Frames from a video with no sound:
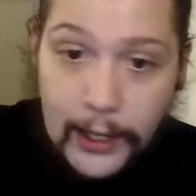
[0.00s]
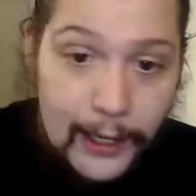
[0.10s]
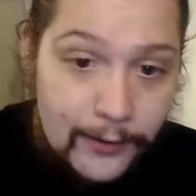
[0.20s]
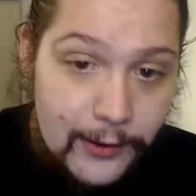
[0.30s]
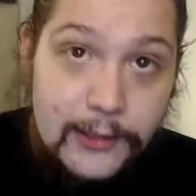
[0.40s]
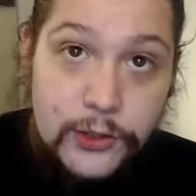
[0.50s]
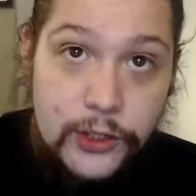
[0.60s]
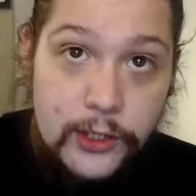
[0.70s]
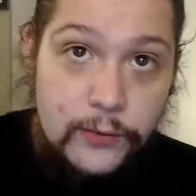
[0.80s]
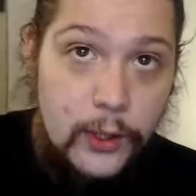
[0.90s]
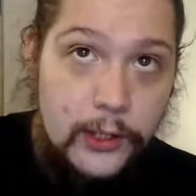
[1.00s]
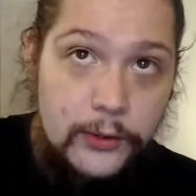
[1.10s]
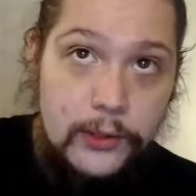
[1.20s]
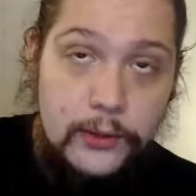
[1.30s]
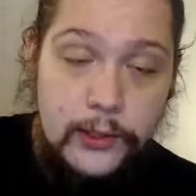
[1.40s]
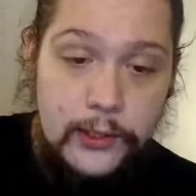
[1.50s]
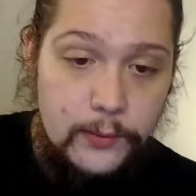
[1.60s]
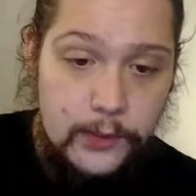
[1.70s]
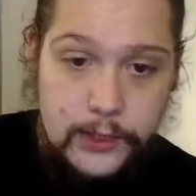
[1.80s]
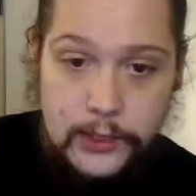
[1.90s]
have a drink of water real quick,
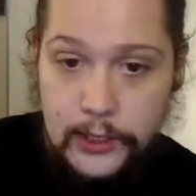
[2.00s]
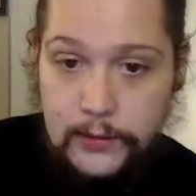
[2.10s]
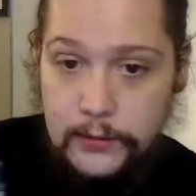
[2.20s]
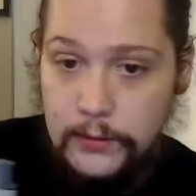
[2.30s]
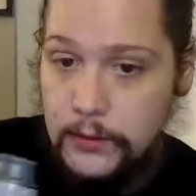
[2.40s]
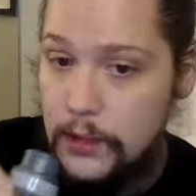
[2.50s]
and we'll start.